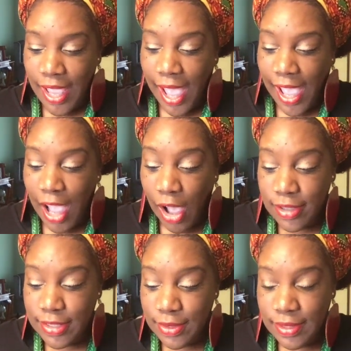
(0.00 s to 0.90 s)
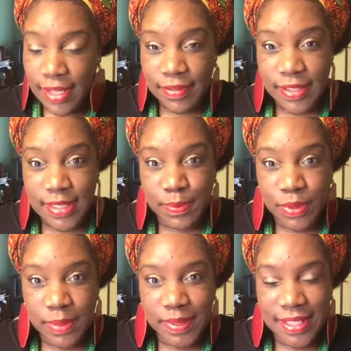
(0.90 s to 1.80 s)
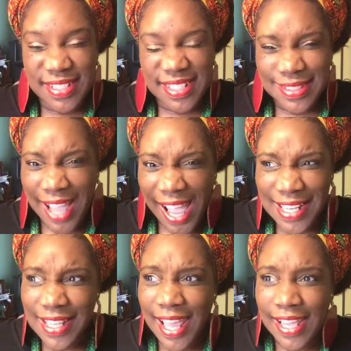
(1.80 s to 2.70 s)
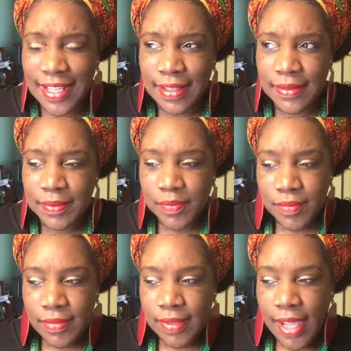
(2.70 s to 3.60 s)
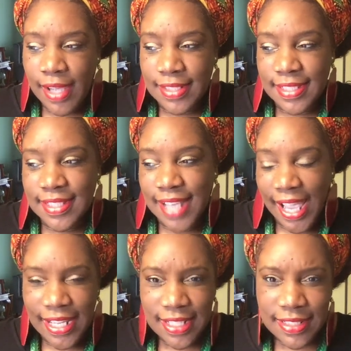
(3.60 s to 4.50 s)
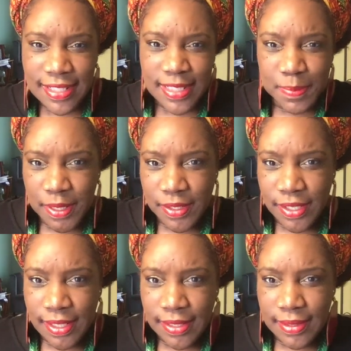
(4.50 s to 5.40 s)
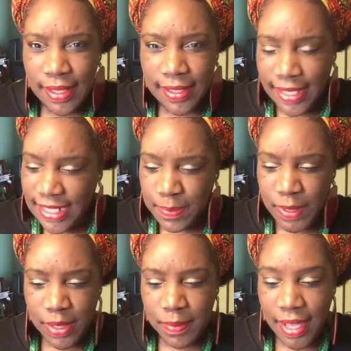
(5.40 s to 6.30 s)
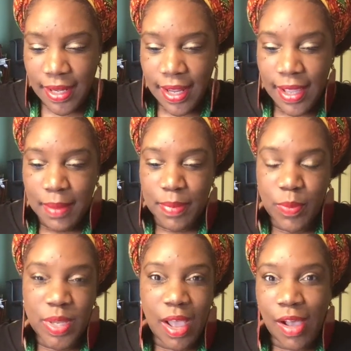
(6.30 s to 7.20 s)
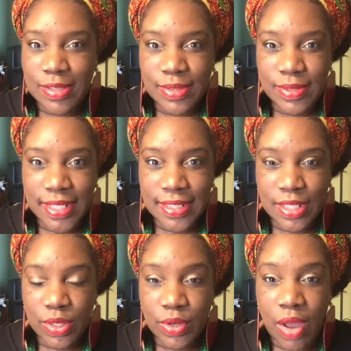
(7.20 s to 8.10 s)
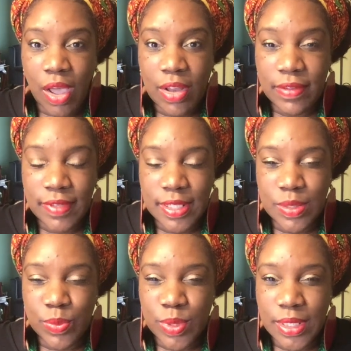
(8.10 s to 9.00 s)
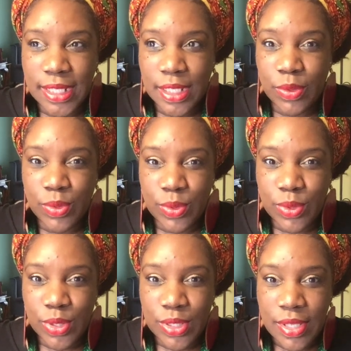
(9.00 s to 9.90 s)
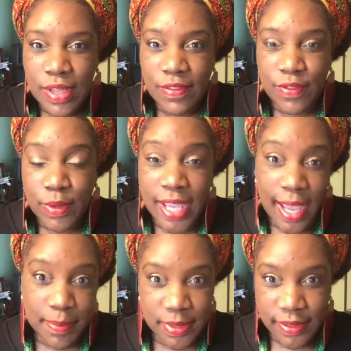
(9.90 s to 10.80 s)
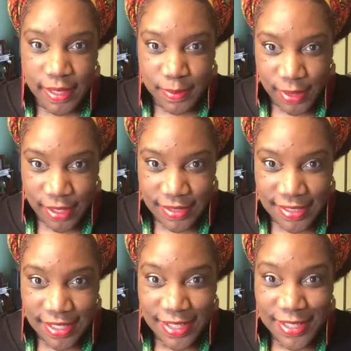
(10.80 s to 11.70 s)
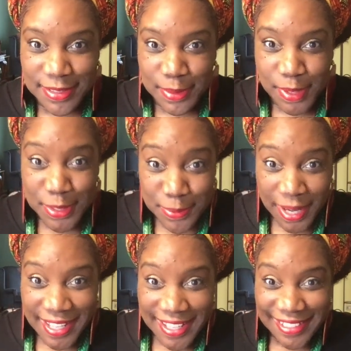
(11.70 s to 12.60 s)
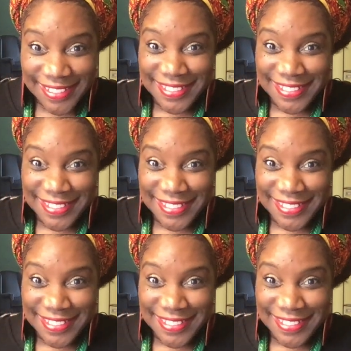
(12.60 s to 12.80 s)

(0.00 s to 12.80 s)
I also love this book because it's kind of like a science experiment, but we also get to learn all of these really cool vocabulary words. So are you ready?